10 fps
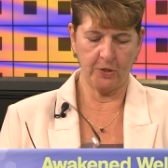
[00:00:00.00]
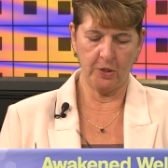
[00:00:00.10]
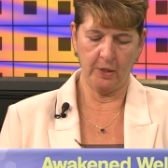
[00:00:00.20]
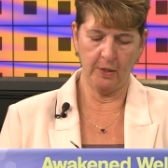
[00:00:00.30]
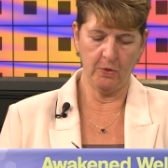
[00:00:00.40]

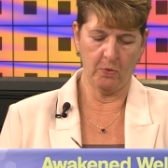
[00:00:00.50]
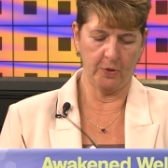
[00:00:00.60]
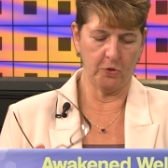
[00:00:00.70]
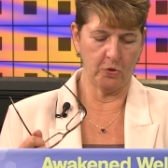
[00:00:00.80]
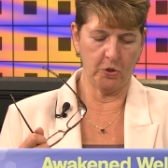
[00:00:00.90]
she had eaten
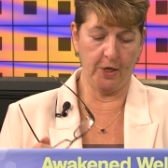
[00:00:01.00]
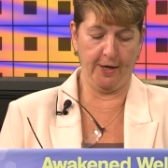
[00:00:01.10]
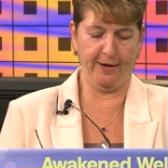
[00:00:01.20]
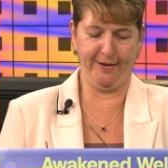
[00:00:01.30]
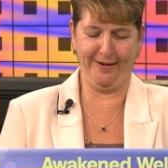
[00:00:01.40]
oysters,
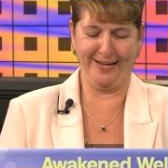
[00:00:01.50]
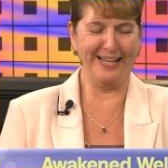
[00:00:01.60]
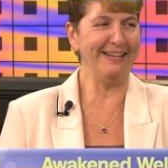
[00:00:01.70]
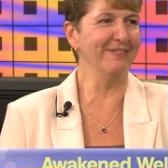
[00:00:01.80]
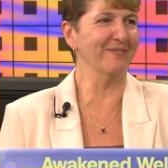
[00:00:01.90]
she had
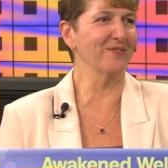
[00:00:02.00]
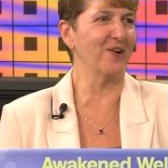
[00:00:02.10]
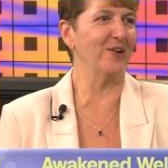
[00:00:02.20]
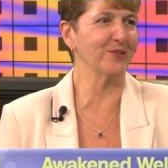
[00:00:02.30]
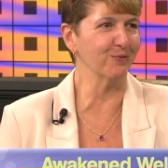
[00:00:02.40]
eaten
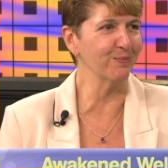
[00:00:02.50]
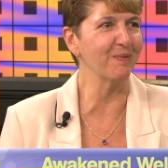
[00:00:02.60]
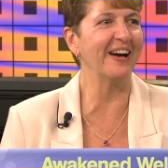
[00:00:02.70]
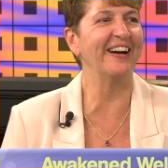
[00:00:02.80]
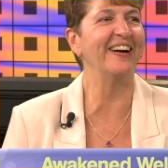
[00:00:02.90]
rolls with
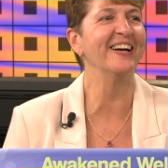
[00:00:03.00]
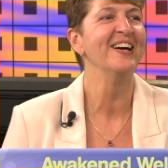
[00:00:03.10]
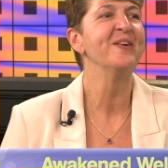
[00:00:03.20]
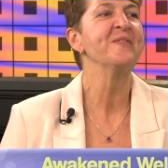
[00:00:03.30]
butter.